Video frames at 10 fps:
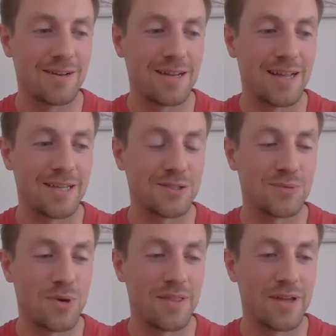It's
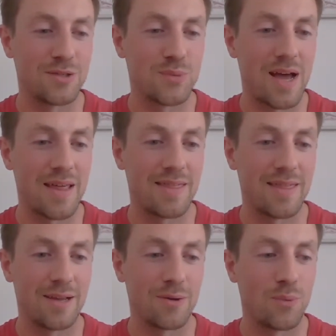one of those where I
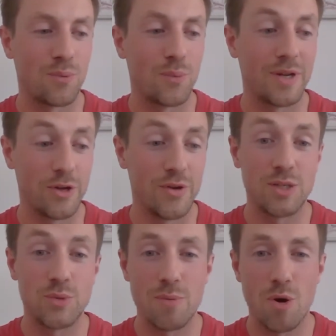think we do need
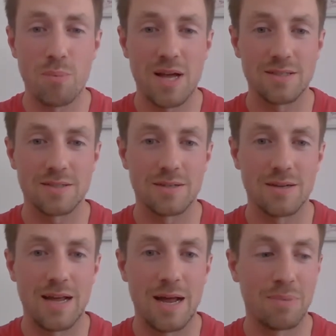to eat more plants
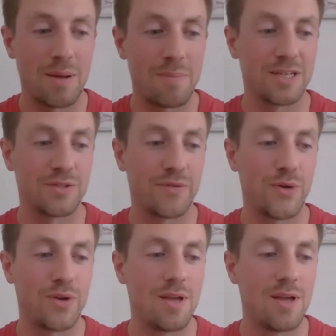and plant-based
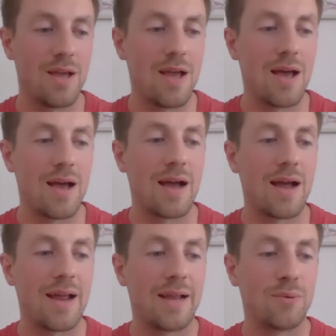food.
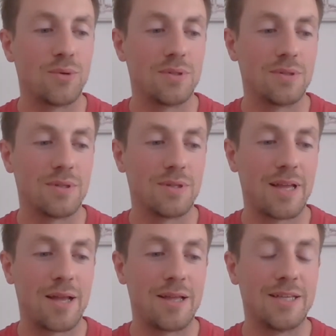
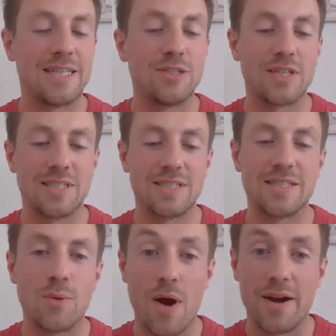It's interesting to see
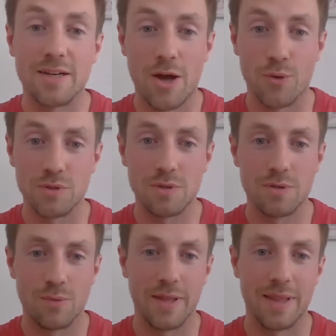where it goes
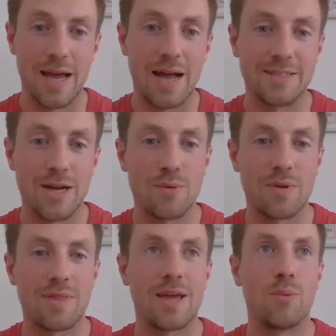with it. I don't
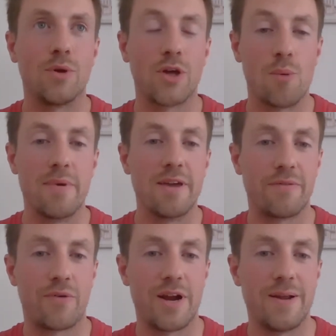think we'll go
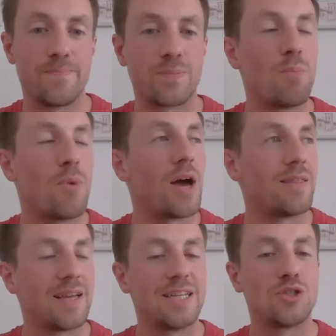meat-free, but I
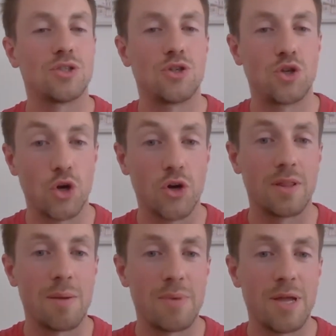think it's just good
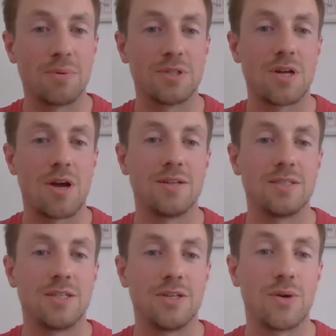that people are starting
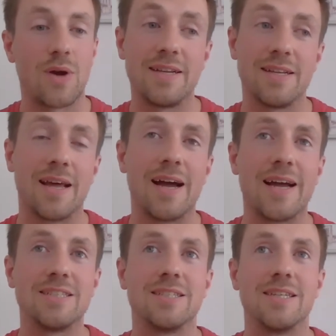to.
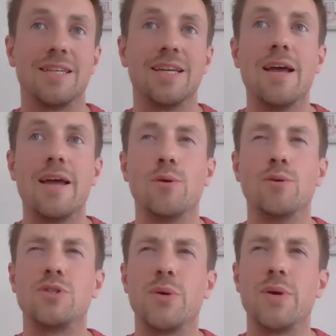It
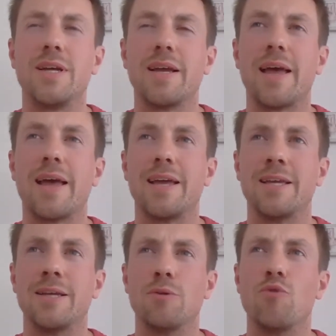was doing
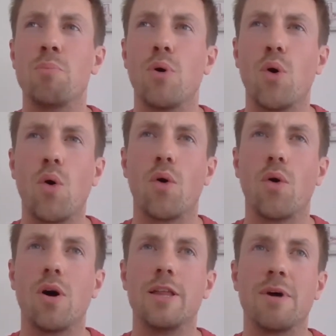a report
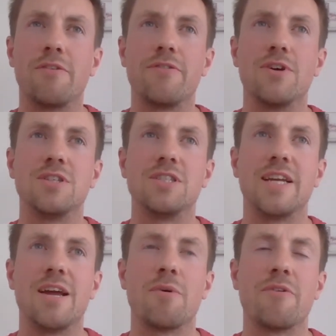in my first
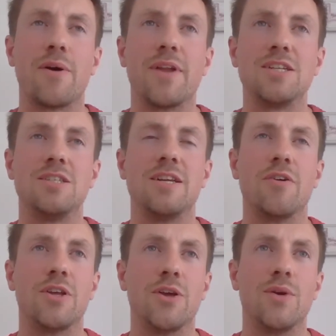year, my foundation year
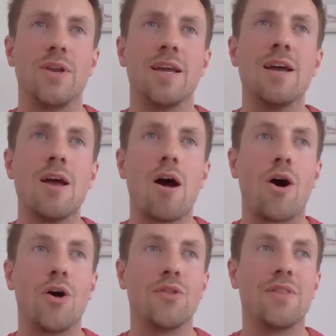at uni,
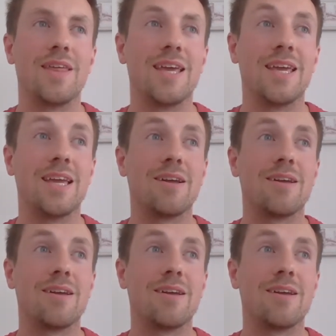on the